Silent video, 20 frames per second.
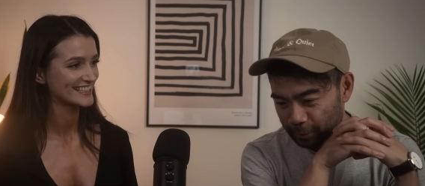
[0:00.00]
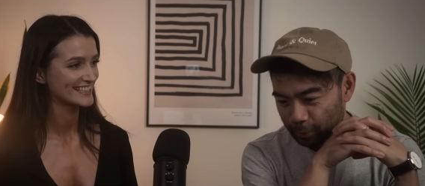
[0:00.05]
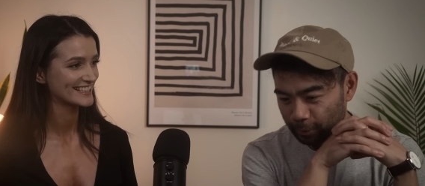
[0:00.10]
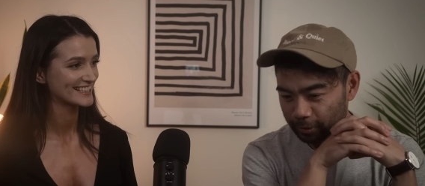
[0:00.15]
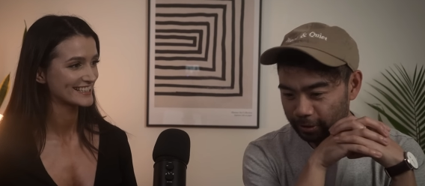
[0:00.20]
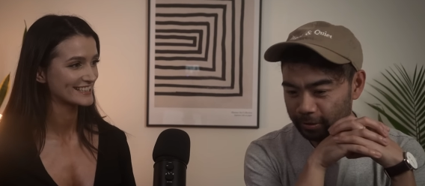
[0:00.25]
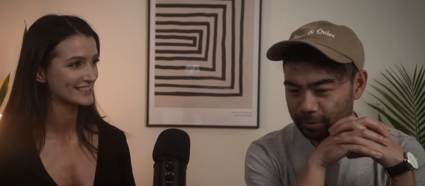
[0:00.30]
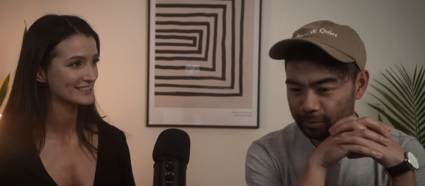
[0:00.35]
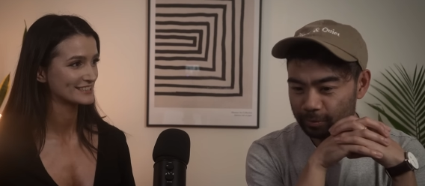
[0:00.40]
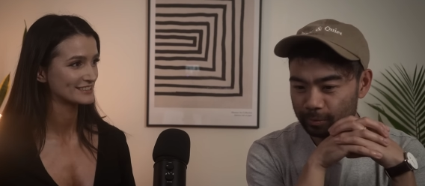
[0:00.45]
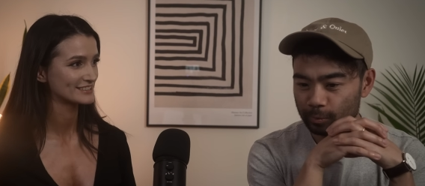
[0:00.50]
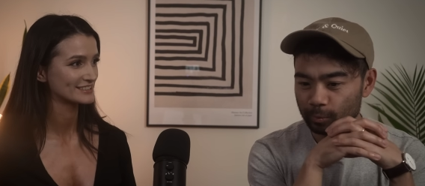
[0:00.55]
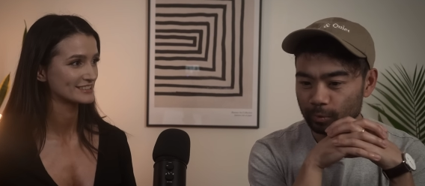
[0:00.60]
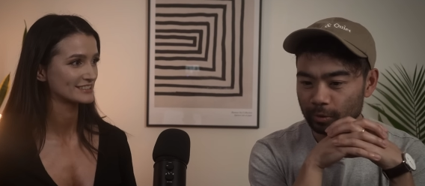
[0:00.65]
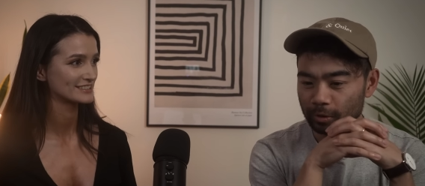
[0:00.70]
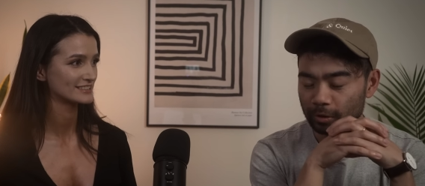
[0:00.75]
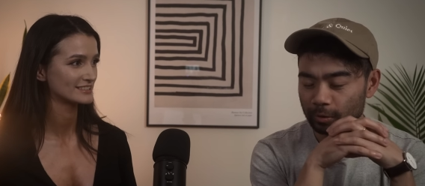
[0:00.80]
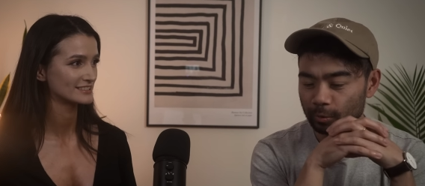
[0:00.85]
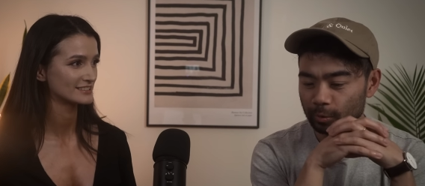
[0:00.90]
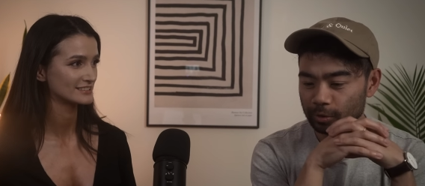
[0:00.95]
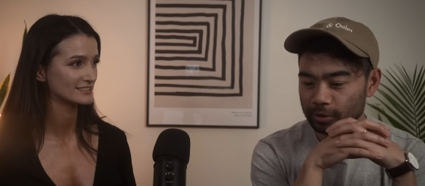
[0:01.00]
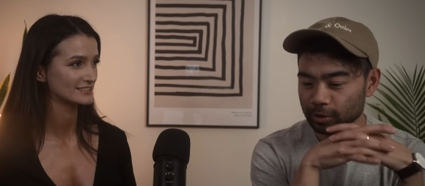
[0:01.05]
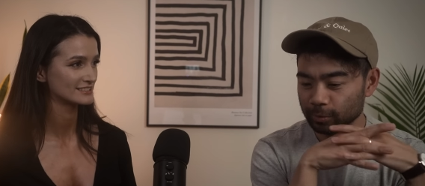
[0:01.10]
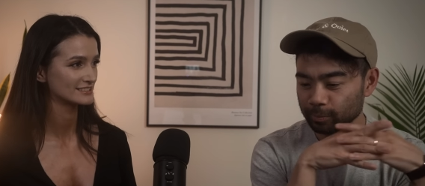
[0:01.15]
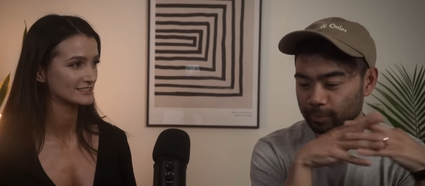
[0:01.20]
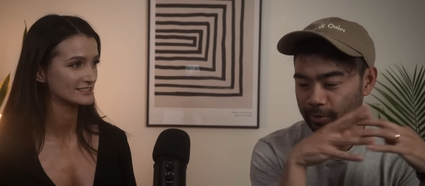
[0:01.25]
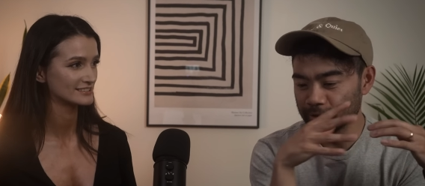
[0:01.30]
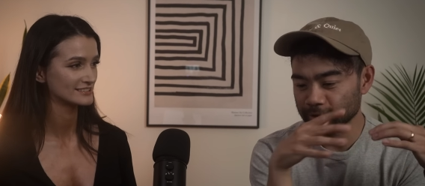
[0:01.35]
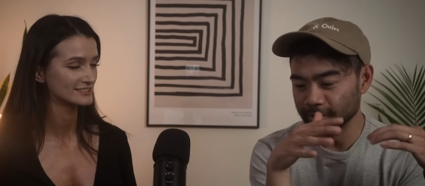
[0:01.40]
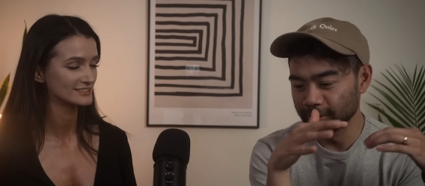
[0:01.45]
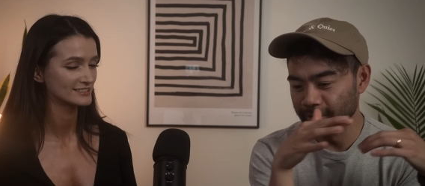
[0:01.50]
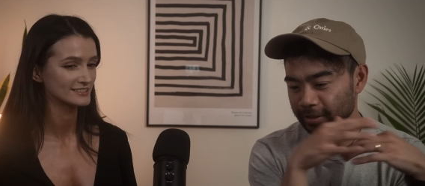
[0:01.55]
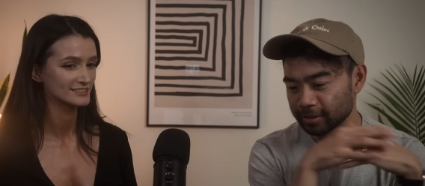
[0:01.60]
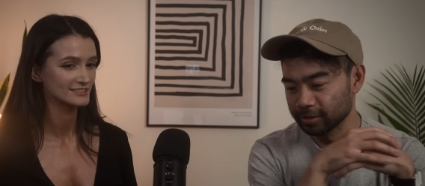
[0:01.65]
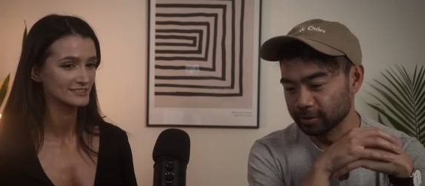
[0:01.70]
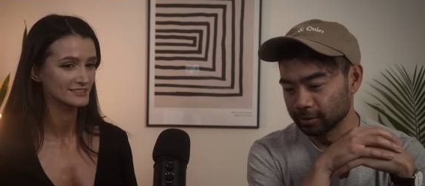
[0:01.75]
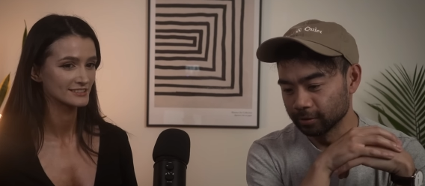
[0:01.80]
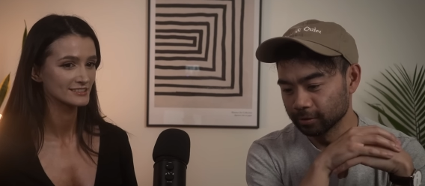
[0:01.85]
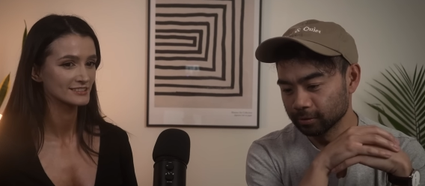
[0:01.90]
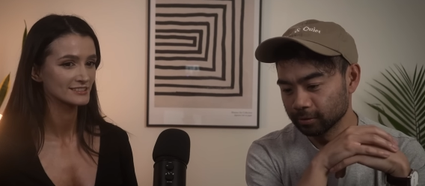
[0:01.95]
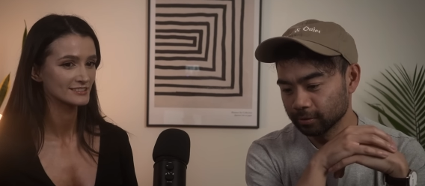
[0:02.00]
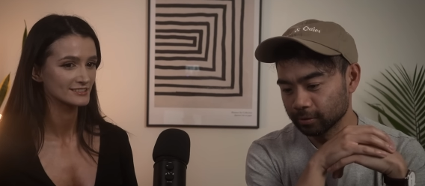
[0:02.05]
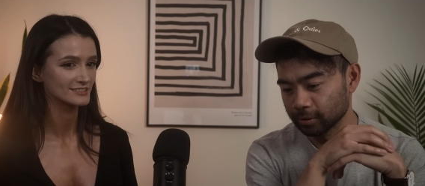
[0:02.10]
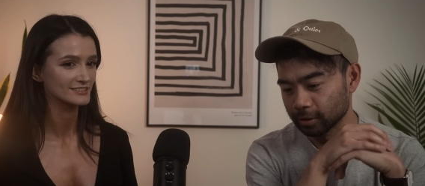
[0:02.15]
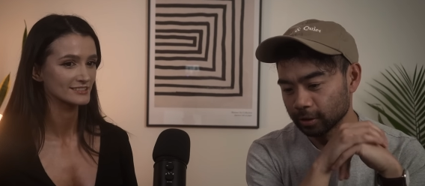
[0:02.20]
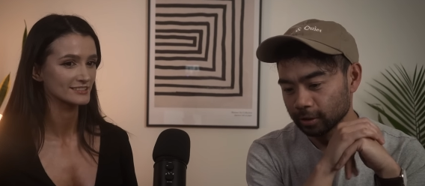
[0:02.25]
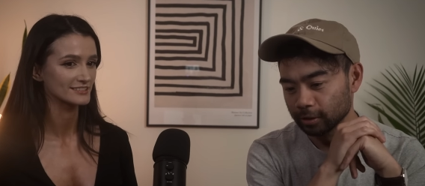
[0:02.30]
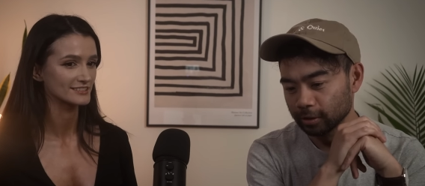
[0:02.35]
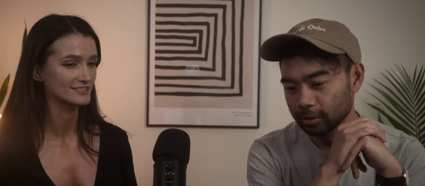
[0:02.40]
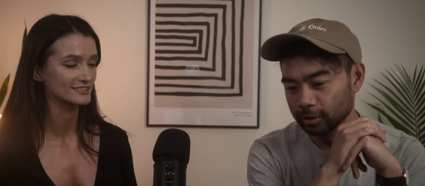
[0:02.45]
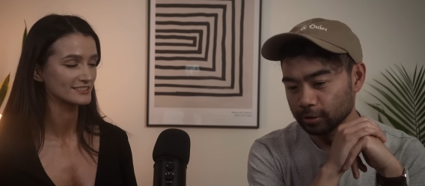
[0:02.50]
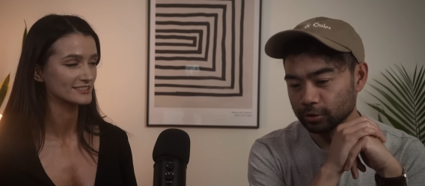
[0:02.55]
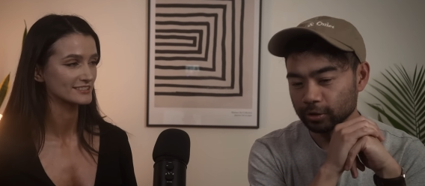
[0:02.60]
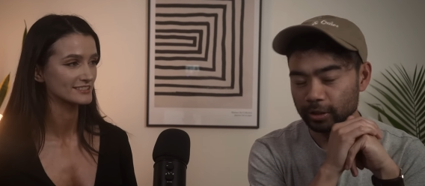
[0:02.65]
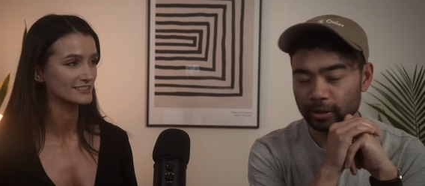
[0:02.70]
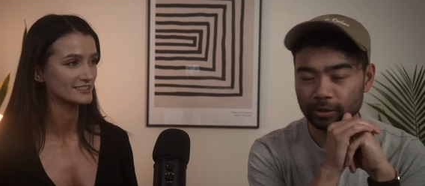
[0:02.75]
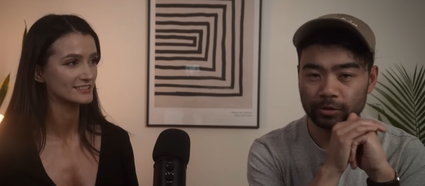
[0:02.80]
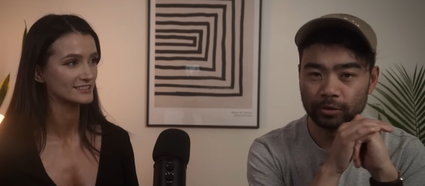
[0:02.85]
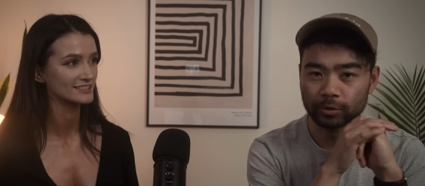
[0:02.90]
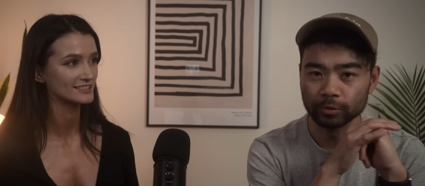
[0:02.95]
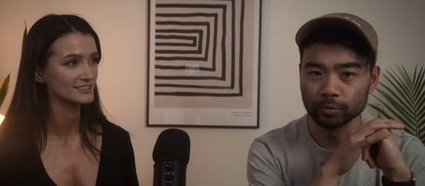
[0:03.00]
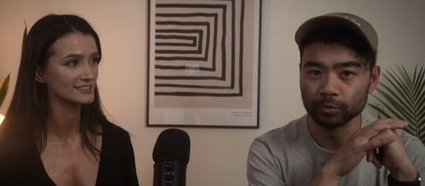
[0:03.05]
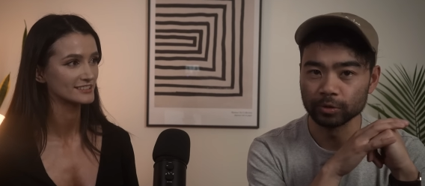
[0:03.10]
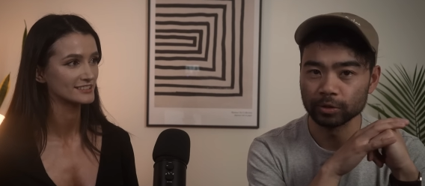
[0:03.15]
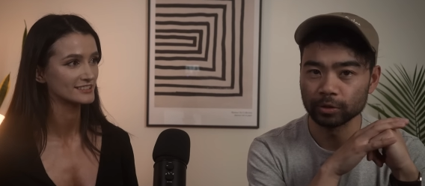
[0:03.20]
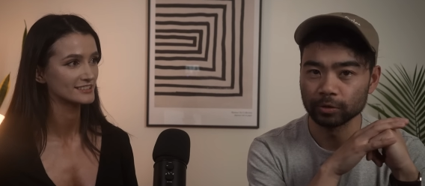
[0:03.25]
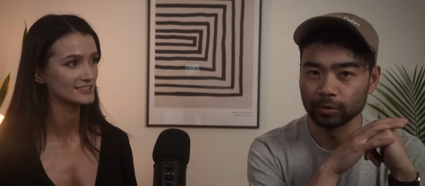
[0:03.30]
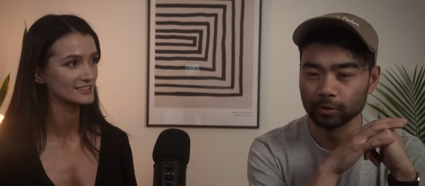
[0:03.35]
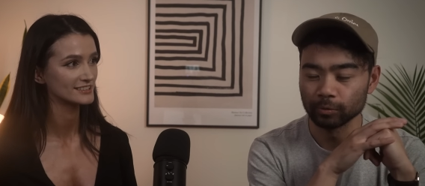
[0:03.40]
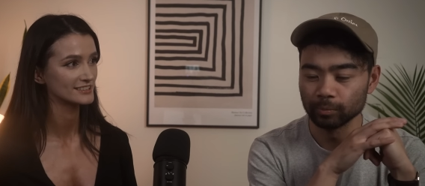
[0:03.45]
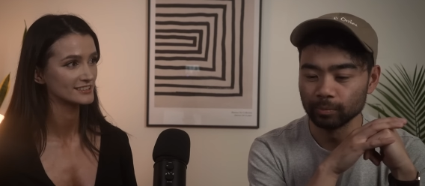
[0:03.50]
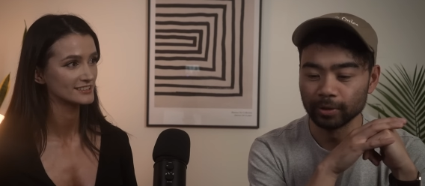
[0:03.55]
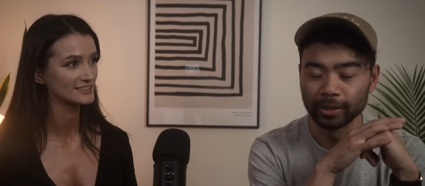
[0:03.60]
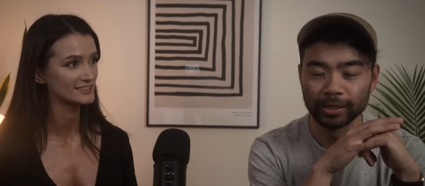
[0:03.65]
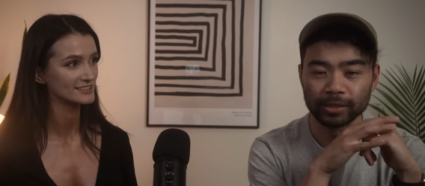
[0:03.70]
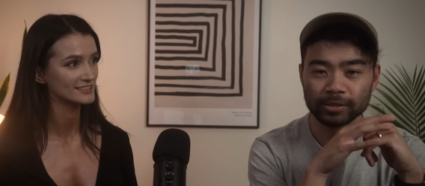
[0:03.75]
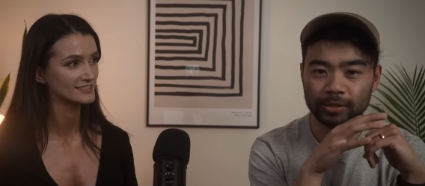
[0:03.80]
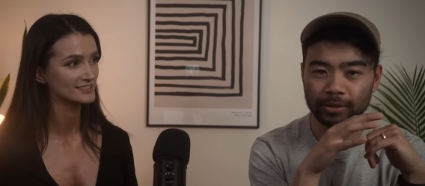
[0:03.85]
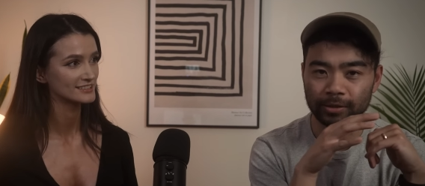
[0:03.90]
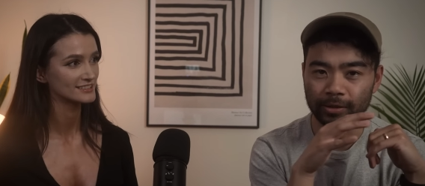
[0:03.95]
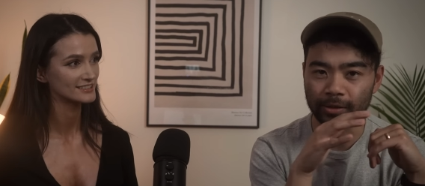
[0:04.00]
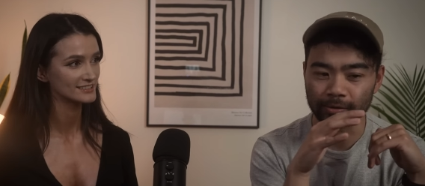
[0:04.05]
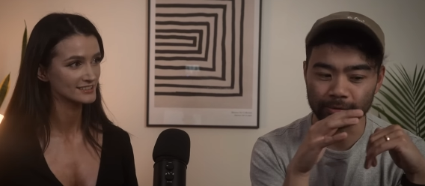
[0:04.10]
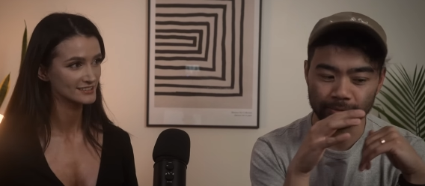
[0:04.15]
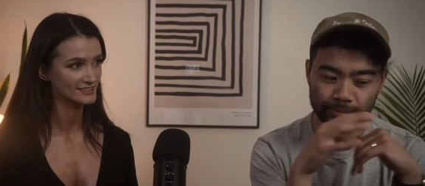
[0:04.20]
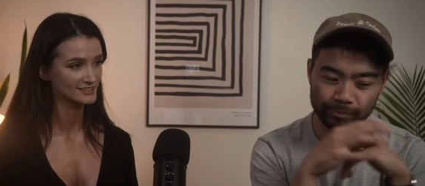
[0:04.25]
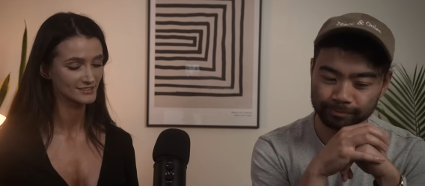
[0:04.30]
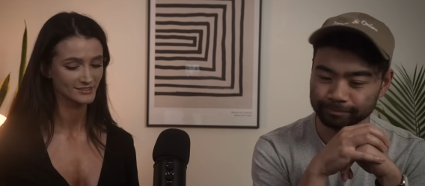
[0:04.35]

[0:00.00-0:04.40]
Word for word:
Speaker 1: Okay, well, we'll jump into the next song. Mm-hmm. Uh, track two is called Black Skinhead.